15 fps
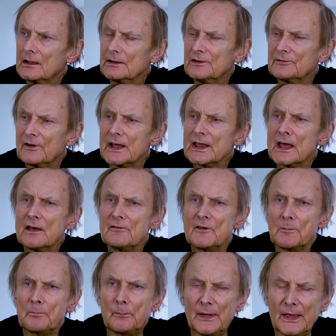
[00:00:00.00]
if I have
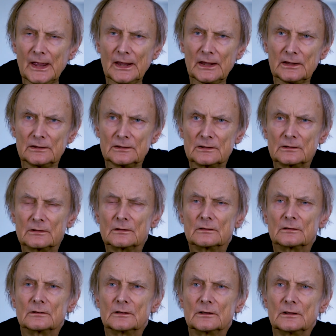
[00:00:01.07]
a pain
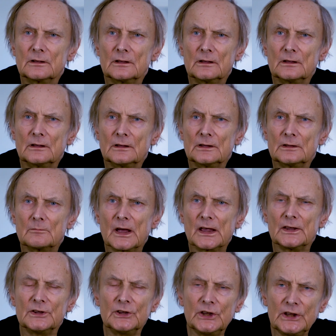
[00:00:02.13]
in
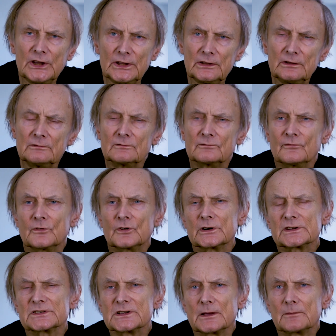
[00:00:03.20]
my knee, for
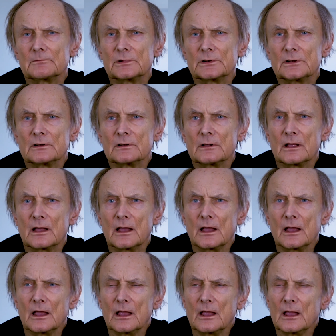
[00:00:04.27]
example,
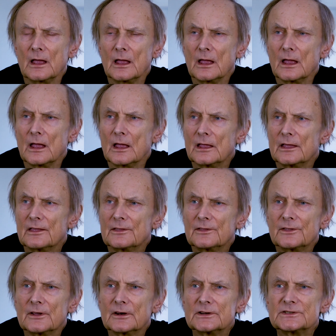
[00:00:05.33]

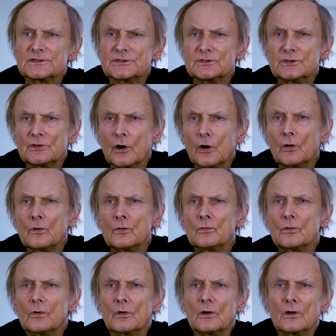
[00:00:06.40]
there is
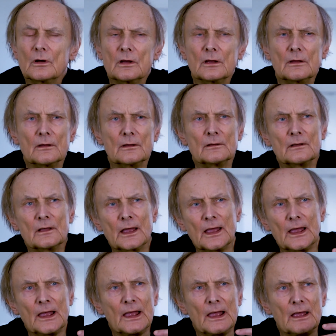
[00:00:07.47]
no
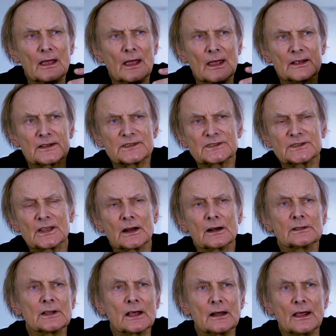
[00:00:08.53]

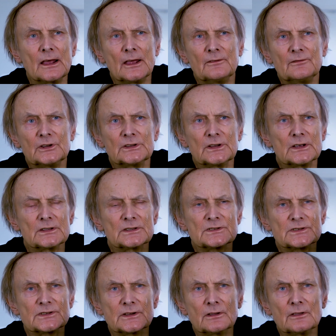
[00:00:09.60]
external
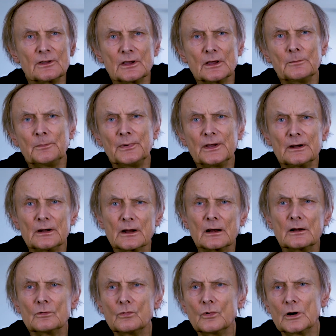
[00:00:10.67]
evidence in the
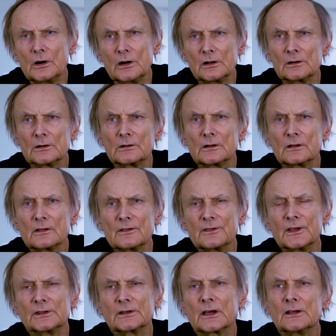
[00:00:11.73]
empirical world
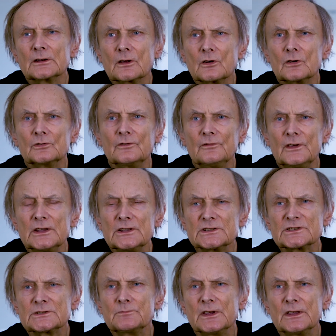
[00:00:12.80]
that can
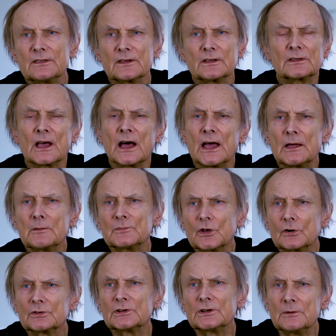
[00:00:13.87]
convince me that I am
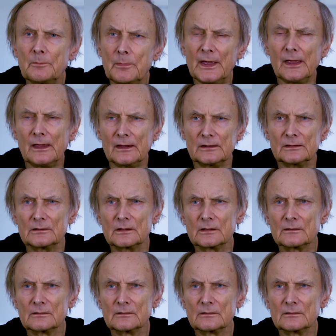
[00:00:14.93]
not in pain.